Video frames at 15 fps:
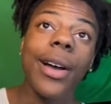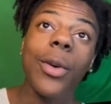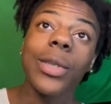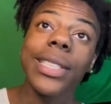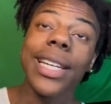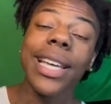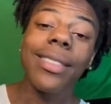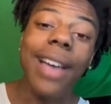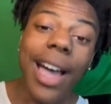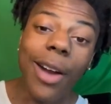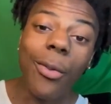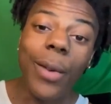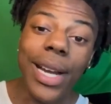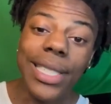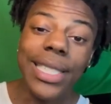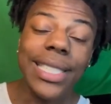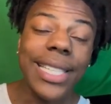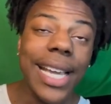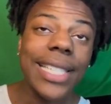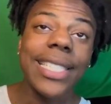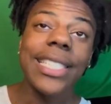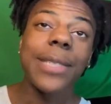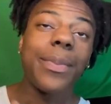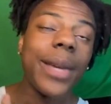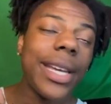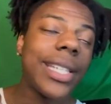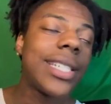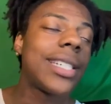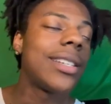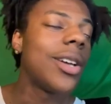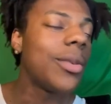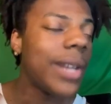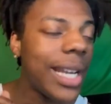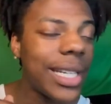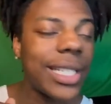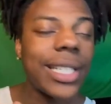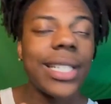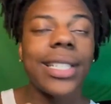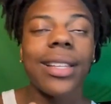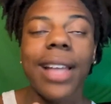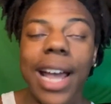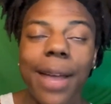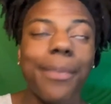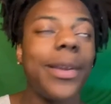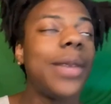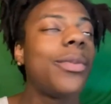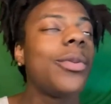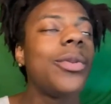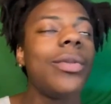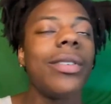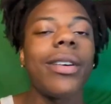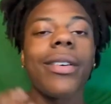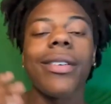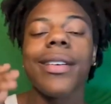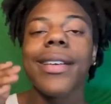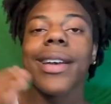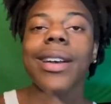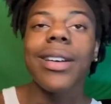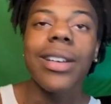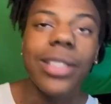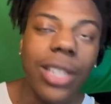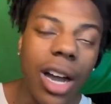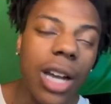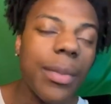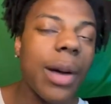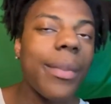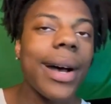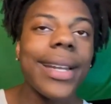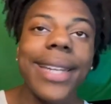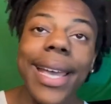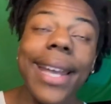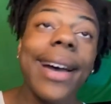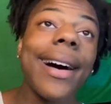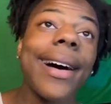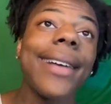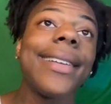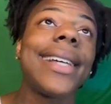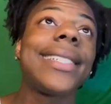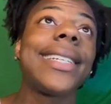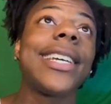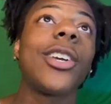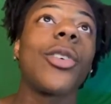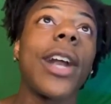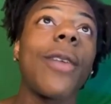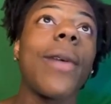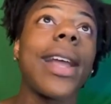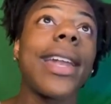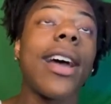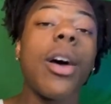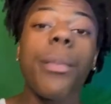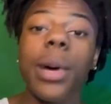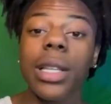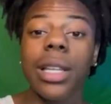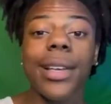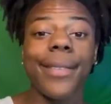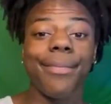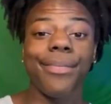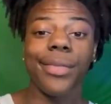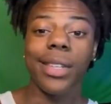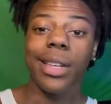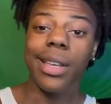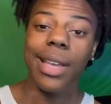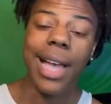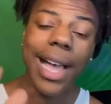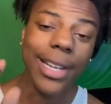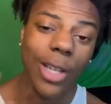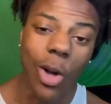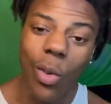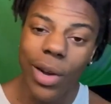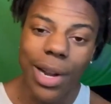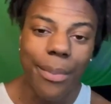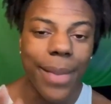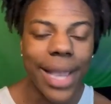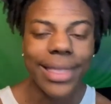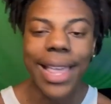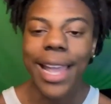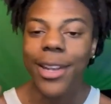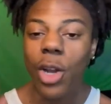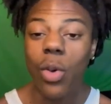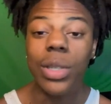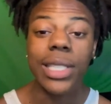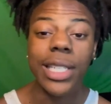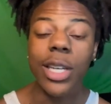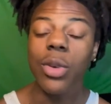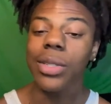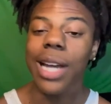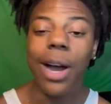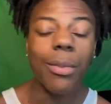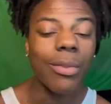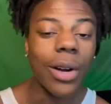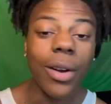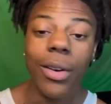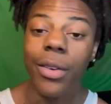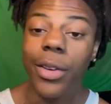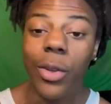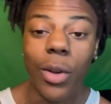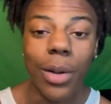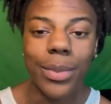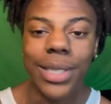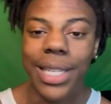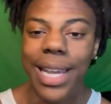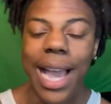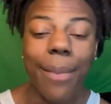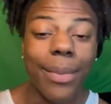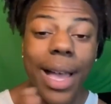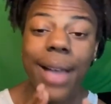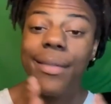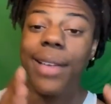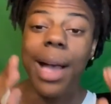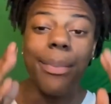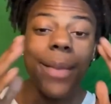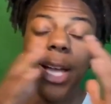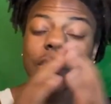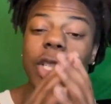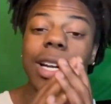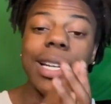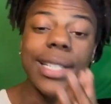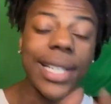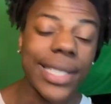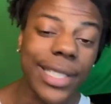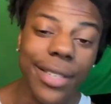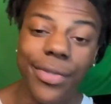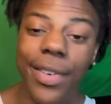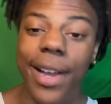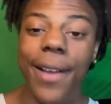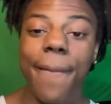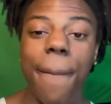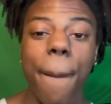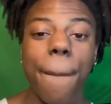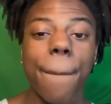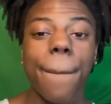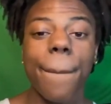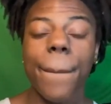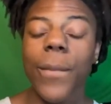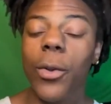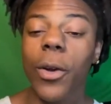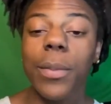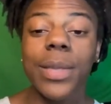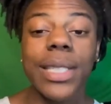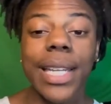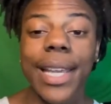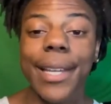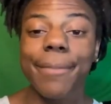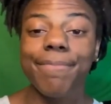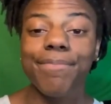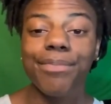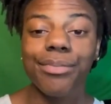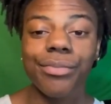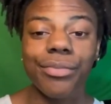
I was getting a lot of racist text to speech, donations, a lot of people, you know, talking about my dead aunt that's in the grave right now. But look, I don't want to make that no excuse. I'm wrong, you know what I'm saying? I'm not trying to justify, you know what I'm saying?